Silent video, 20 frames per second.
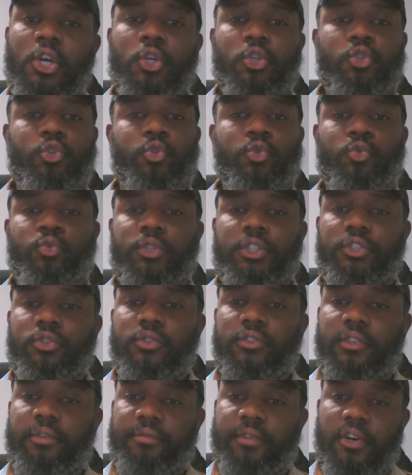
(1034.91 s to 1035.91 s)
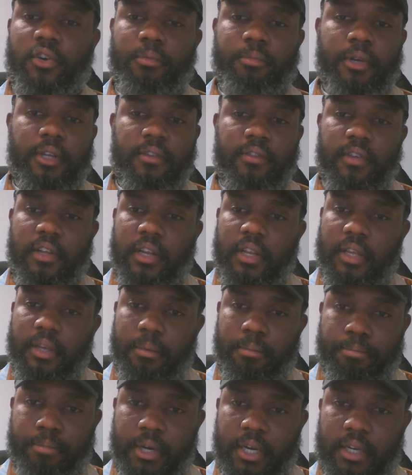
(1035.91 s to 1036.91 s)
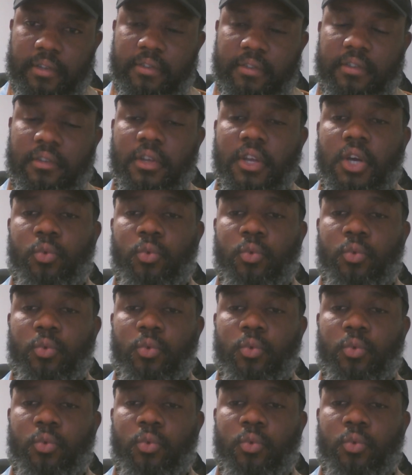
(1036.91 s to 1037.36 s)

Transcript: to reduce environmental impact